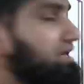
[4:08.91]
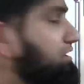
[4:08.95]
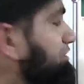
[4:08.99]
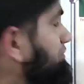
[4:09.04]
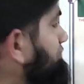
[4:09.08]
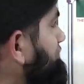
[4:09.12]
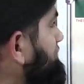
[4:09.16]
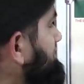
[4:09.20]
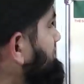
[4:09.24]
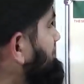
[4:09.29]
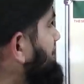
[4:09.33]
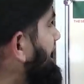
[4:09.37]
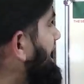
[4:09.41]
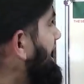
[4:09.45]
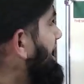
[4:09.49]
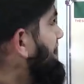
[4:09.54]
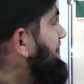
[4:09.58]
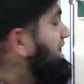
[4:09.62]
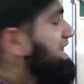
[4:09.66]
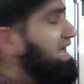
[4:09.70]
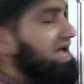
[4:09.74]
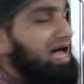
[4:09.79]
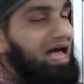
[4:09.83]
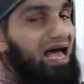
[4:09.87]
Fatah.
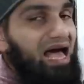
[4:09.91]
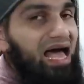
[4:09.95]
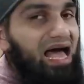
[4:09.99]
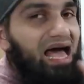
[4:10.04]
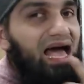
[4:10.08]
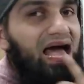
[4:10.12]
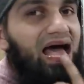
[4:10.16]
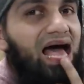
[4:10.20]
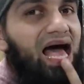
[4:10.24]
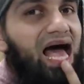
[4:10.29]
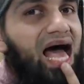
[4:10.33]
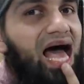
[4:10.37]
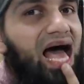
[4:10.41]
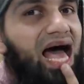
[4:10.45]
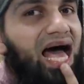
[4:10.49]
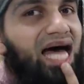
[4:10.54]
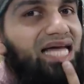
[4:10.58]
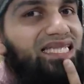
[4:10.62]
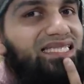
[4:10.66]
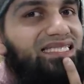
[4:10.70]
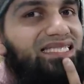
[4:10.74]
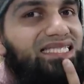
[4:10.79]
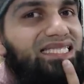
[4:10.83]
At.